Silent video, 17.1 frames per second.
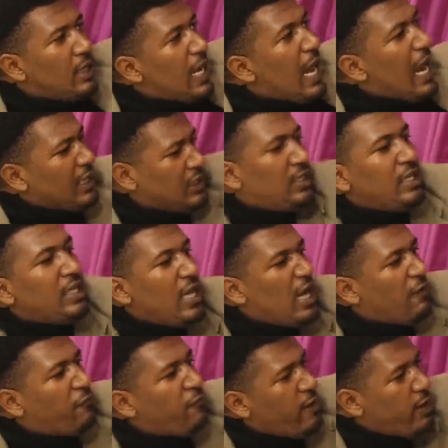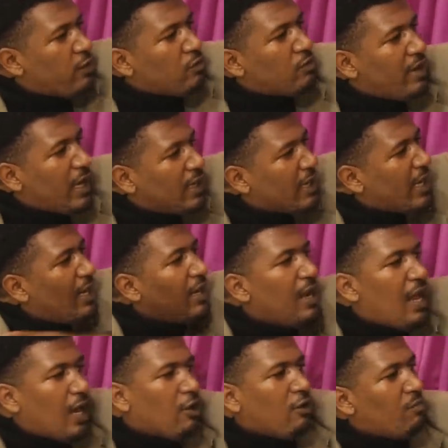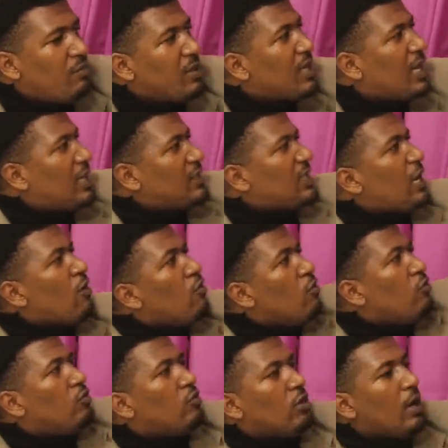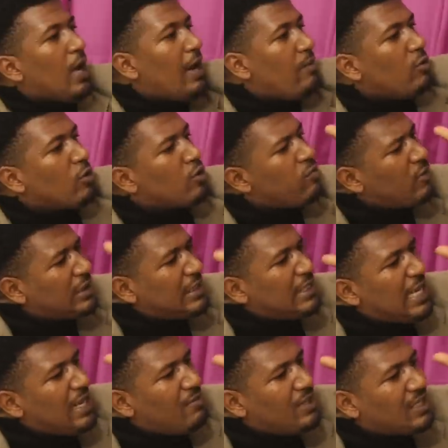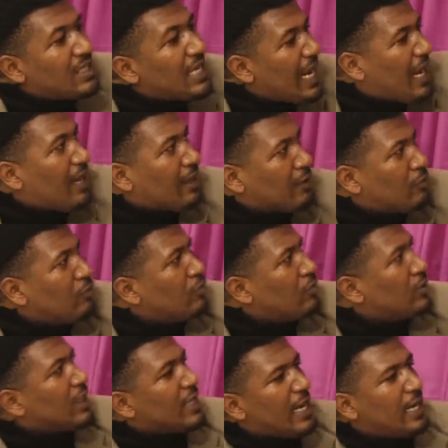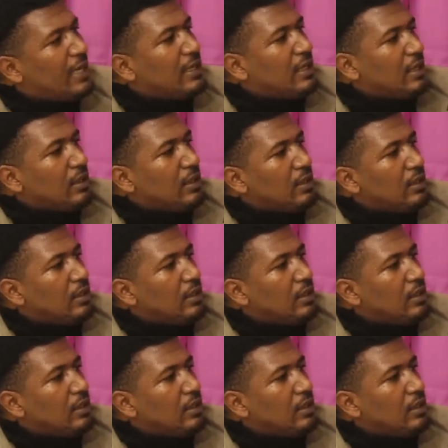Ashley, the affair, could have get locked up because of Uno. I'm looking much time to talk to Uno, Candy.